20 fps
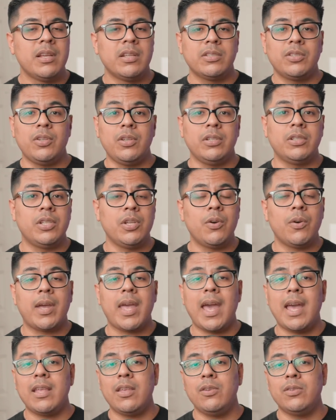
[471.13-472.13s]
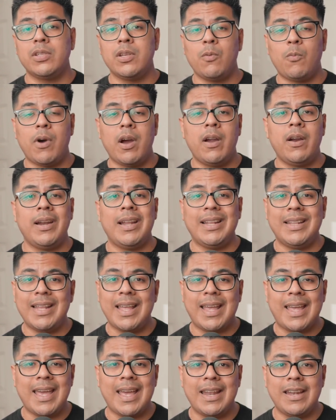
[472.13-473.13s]
so you still can use it wired and
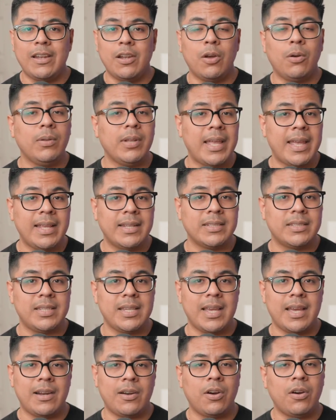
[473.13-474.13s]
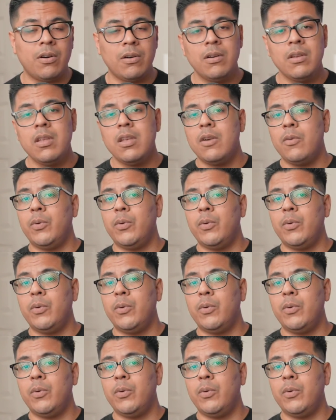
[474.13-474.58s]
then get no latency at all,